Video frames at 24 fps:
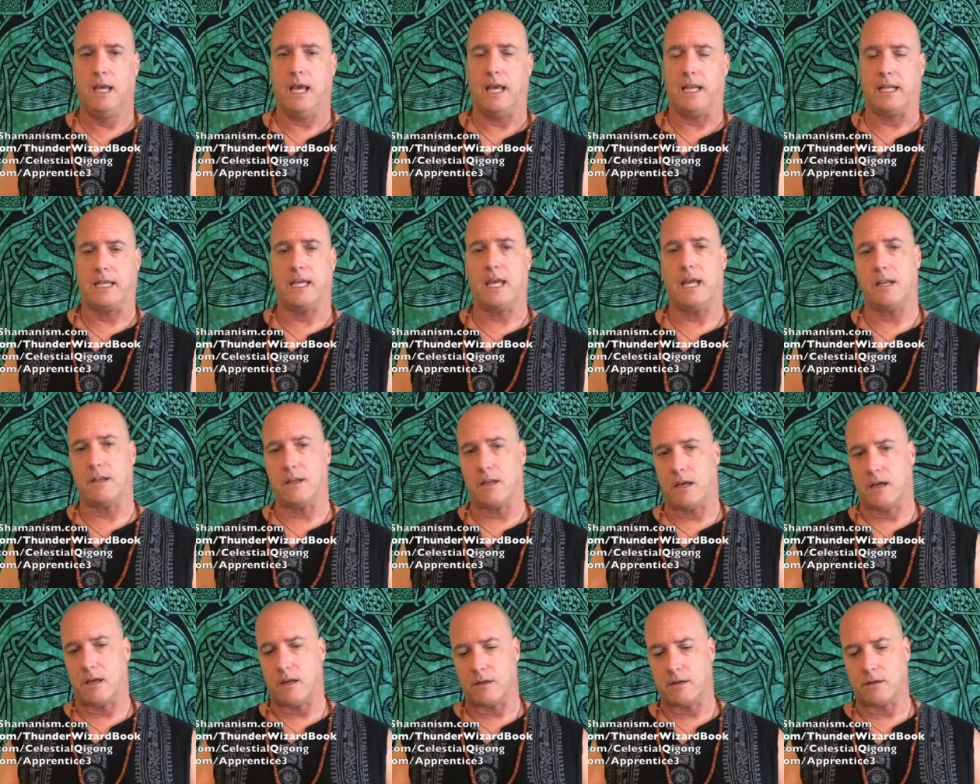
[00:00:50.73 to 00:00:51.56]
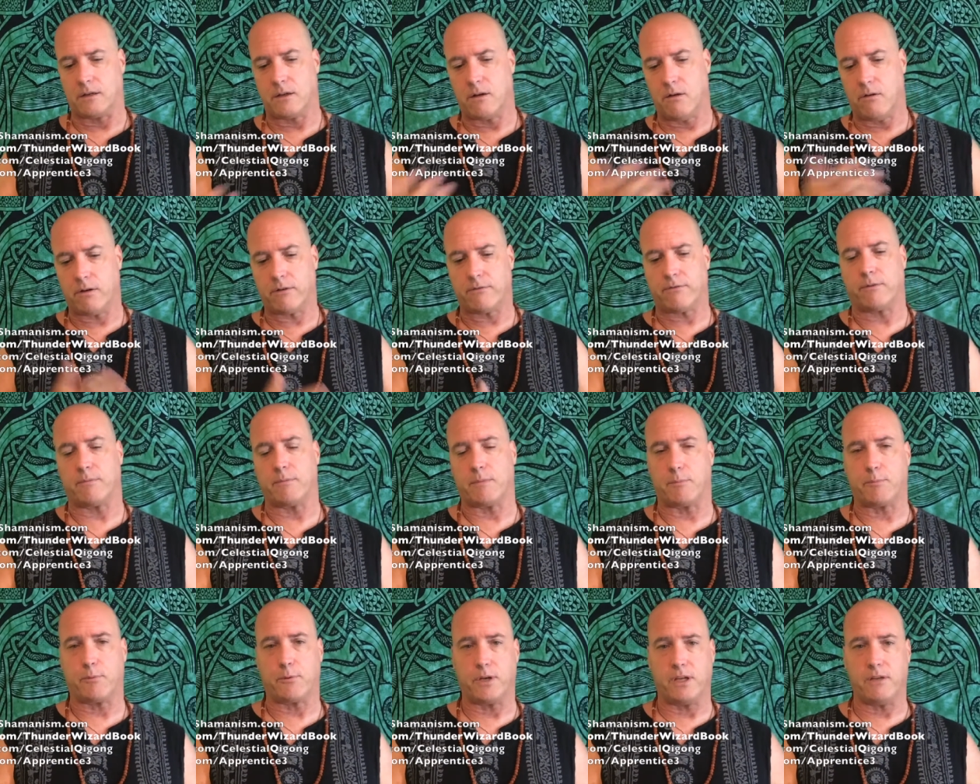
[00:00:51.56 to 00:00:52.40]
And again, going from
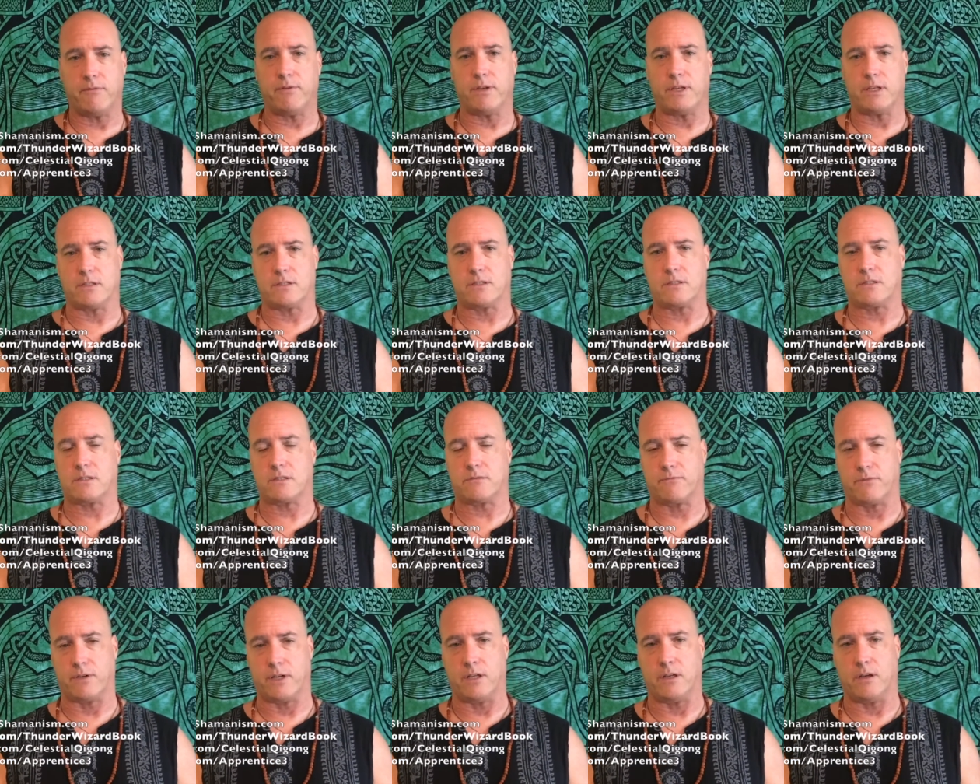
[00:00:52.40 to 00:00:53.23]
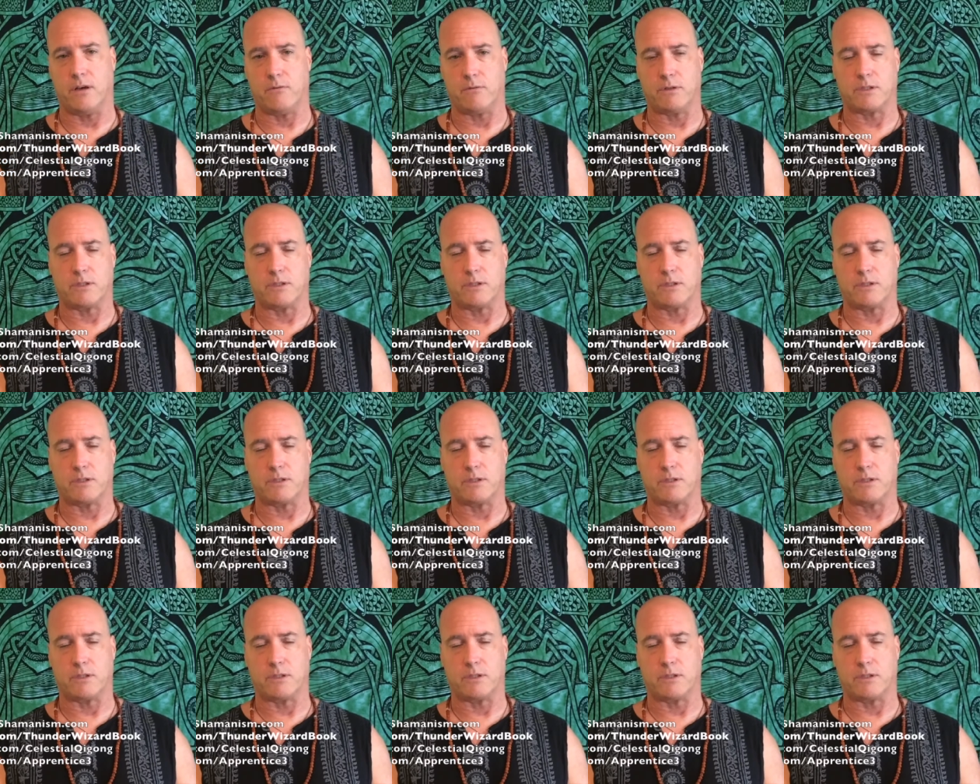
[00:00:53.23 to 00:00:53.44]
the previous video,